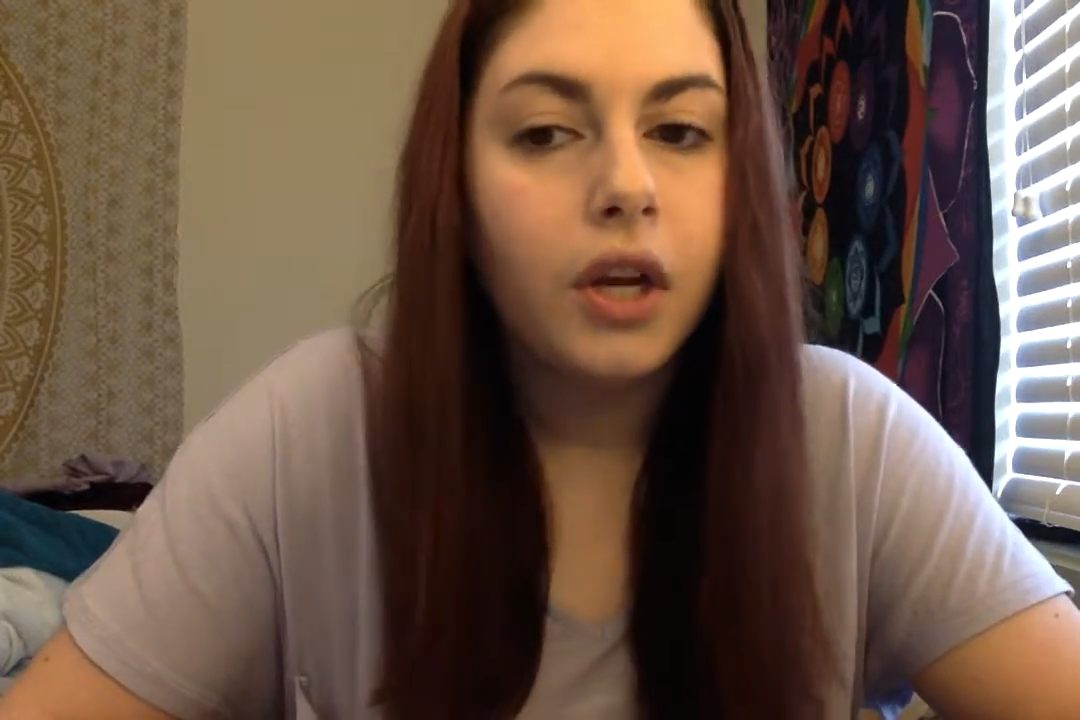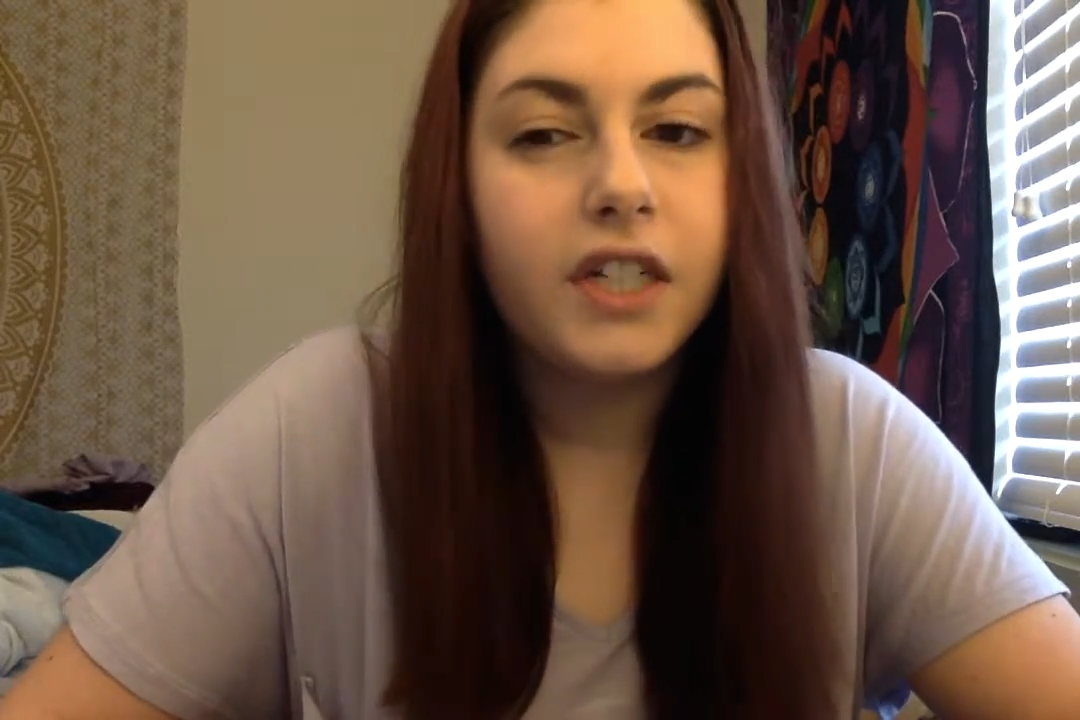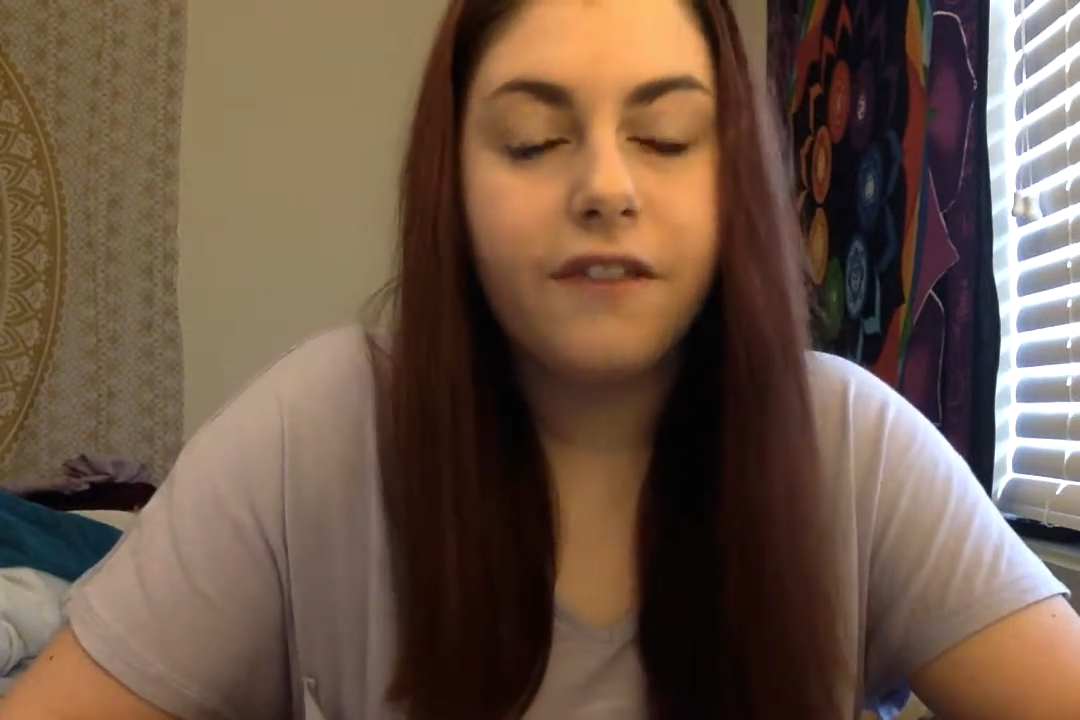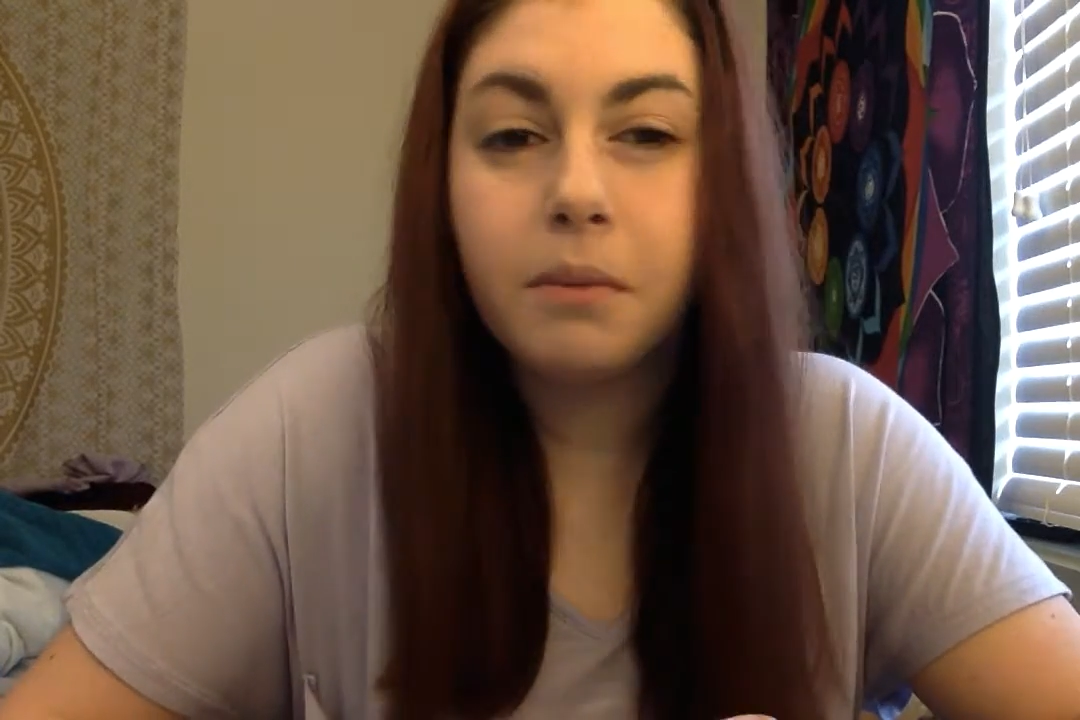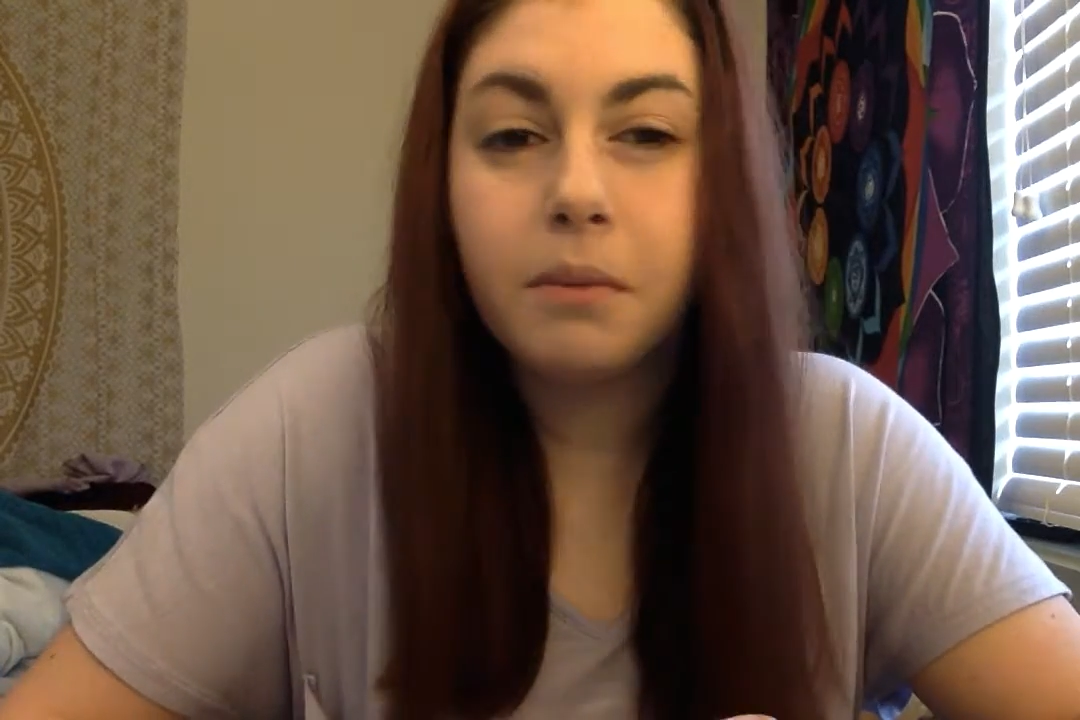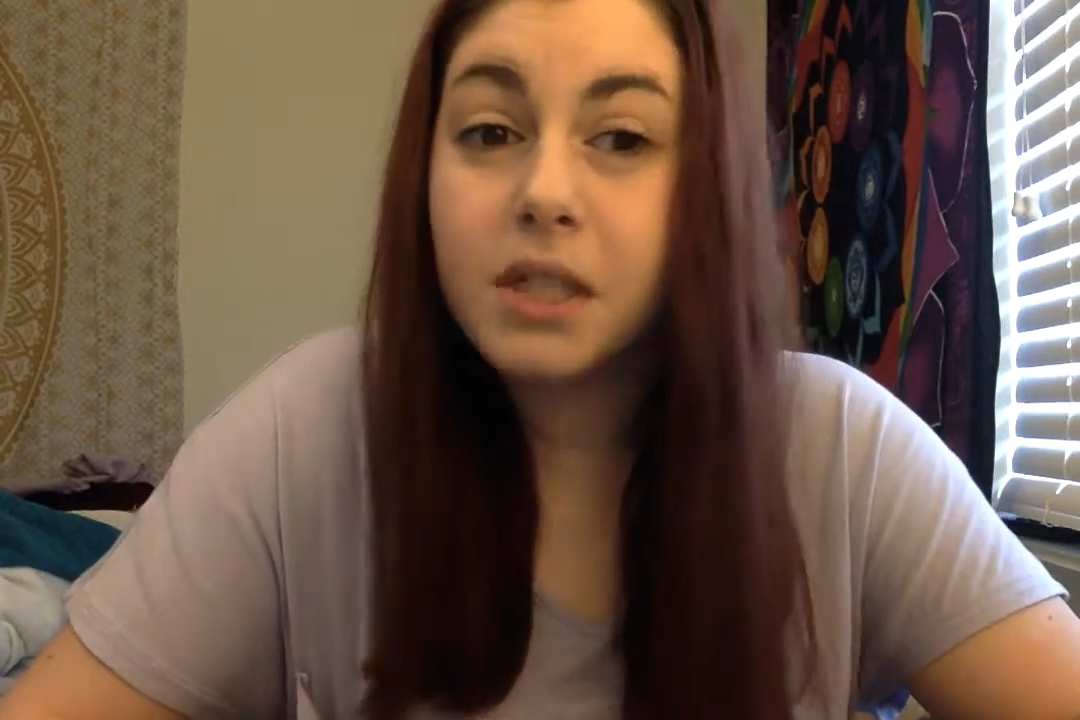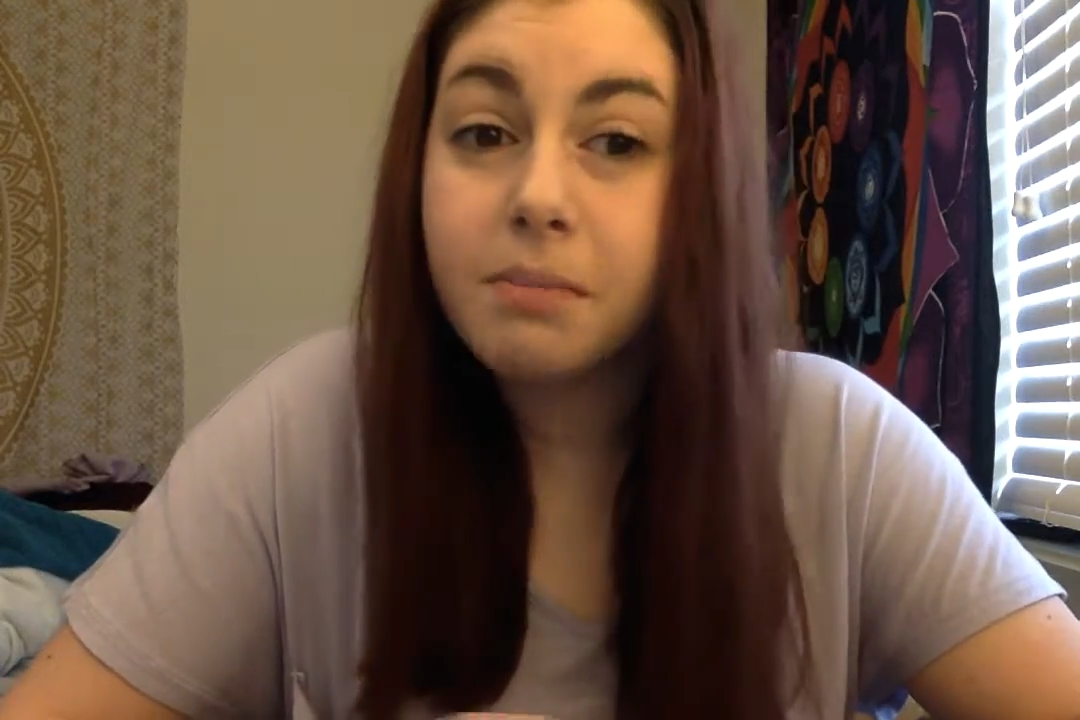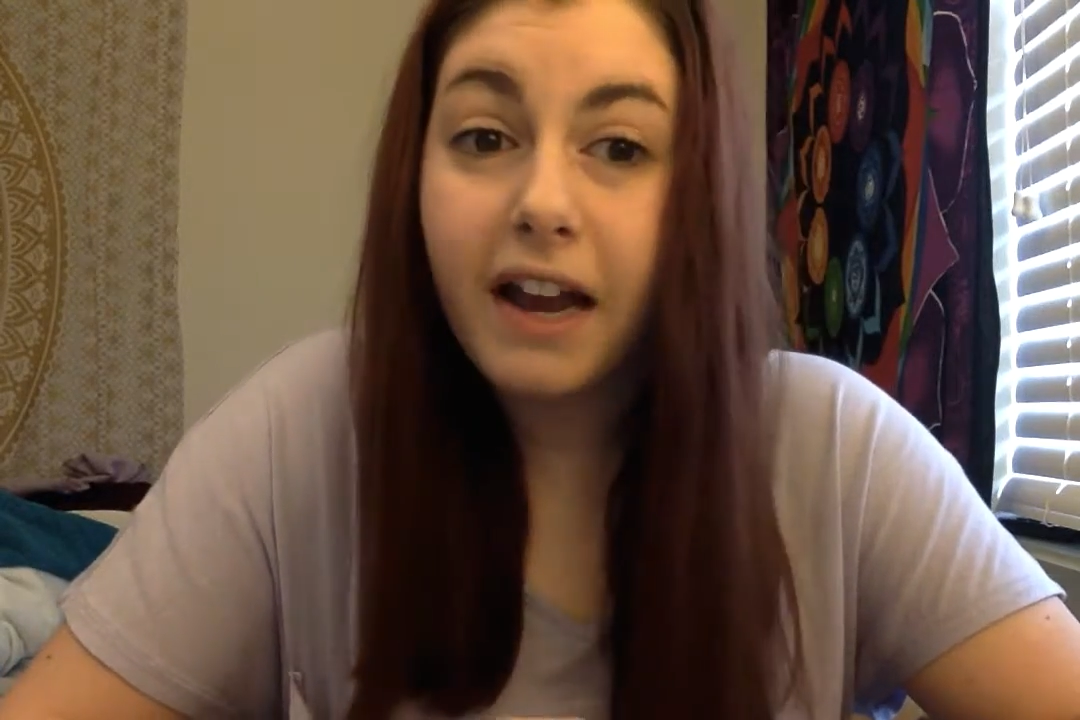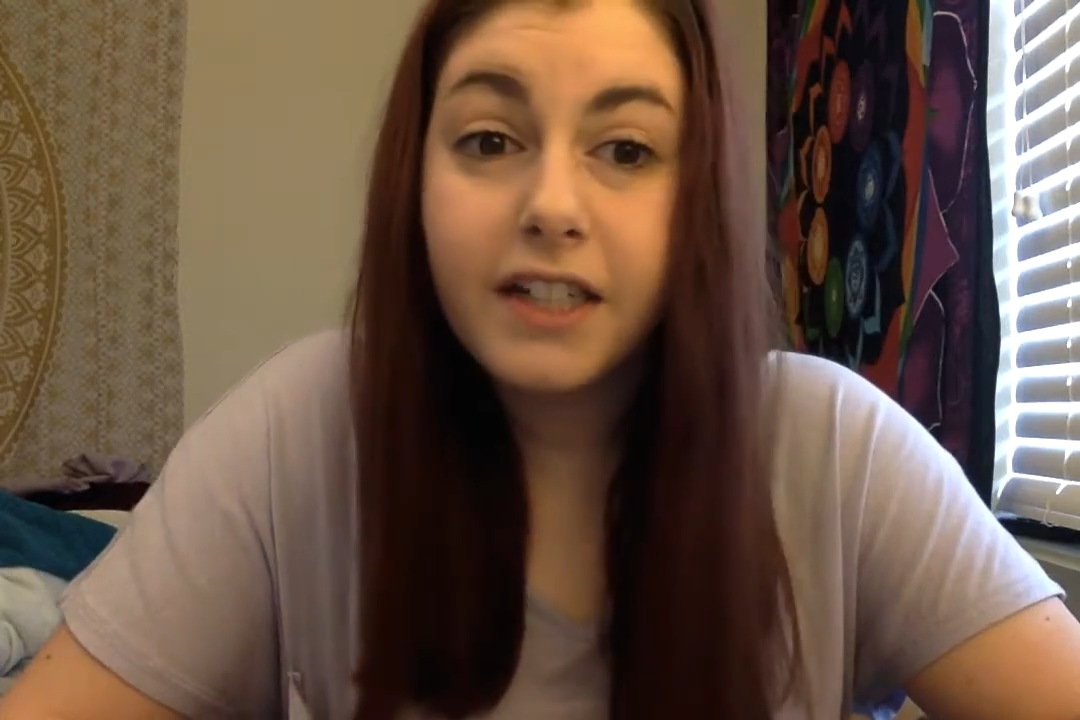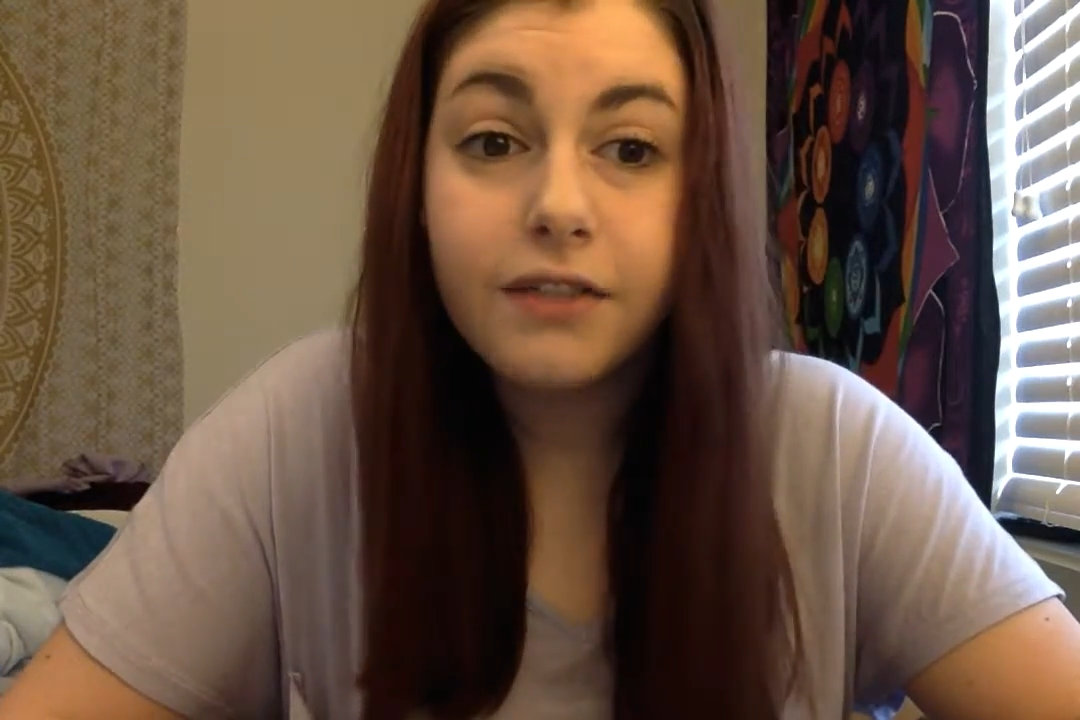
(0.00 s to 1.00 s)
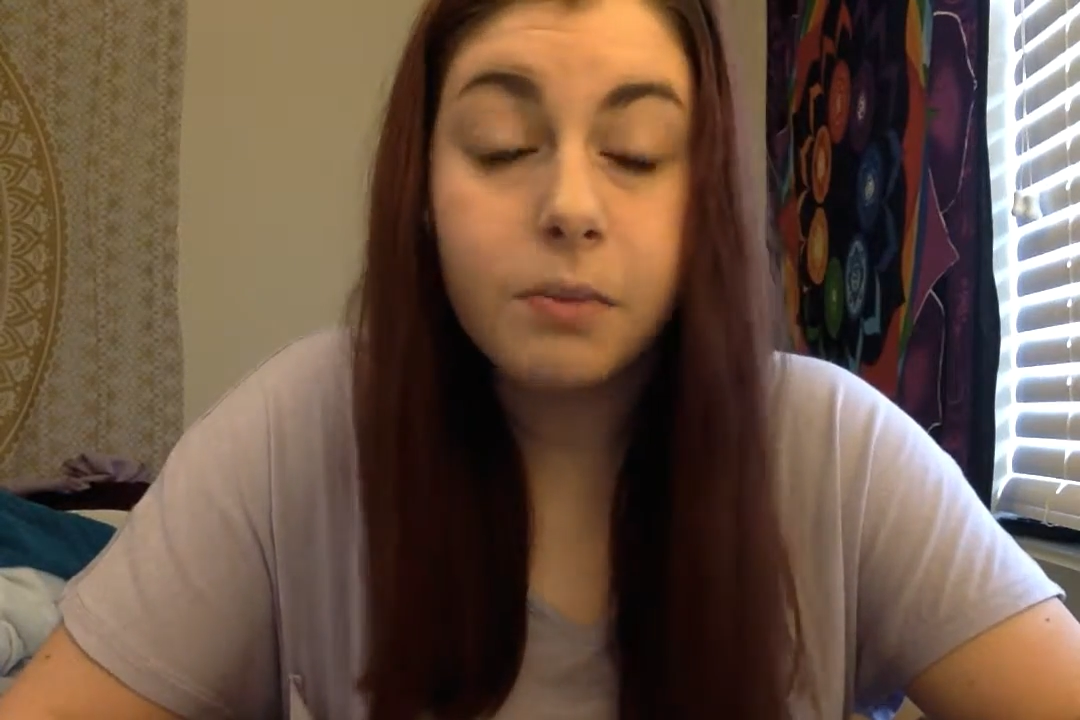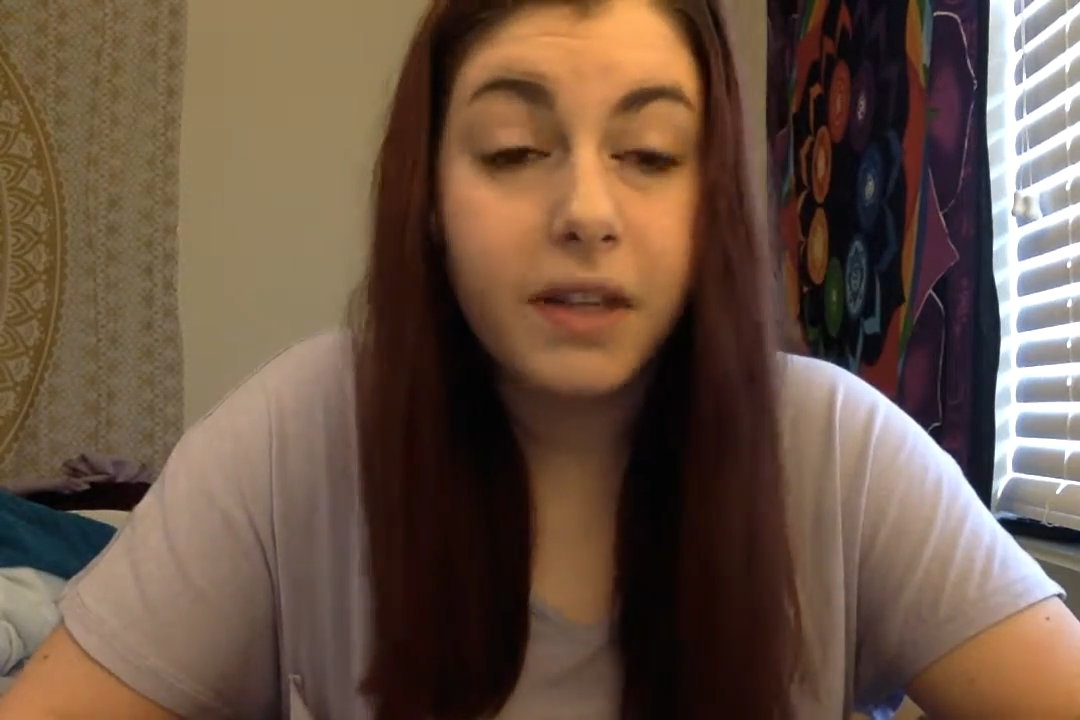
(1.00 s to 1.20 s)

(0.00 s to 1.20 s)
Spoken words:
different perspectives